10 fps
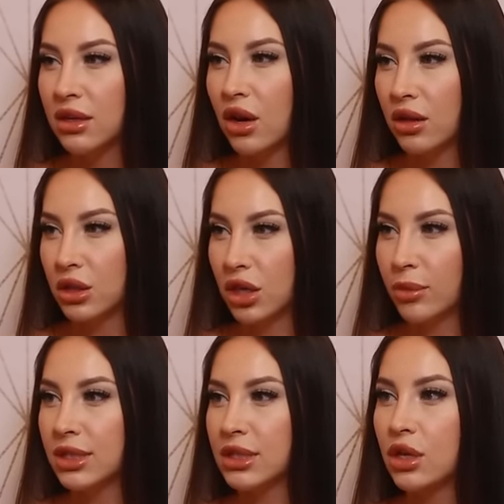on the
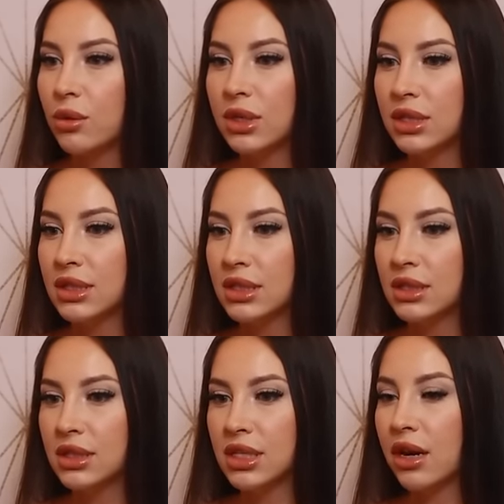job because no
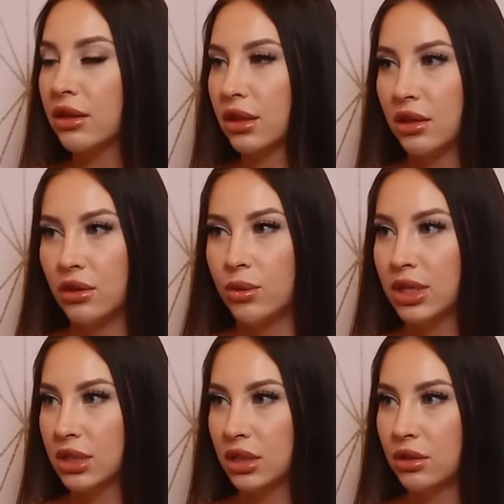one's telling you what to do.